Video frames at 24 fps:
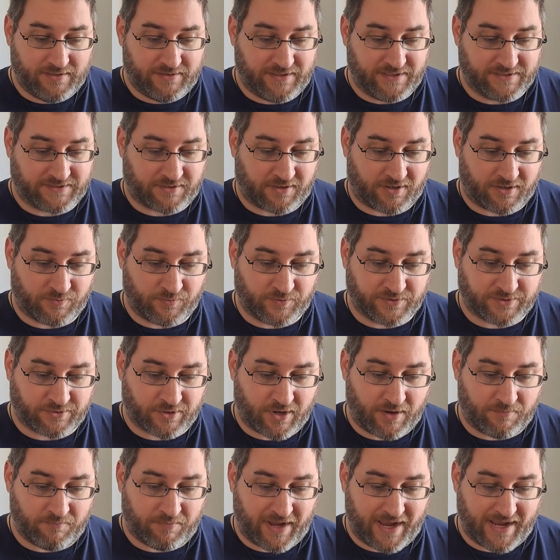This card was
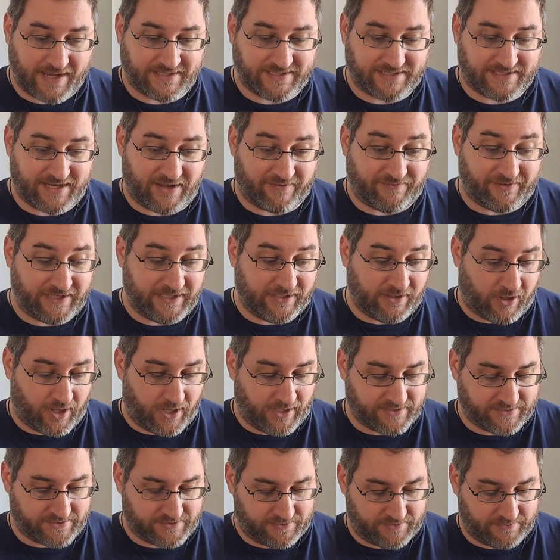drawn by Stephanie
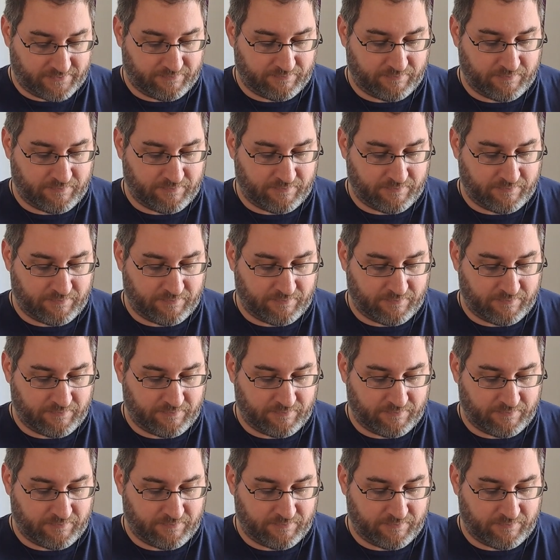Cost,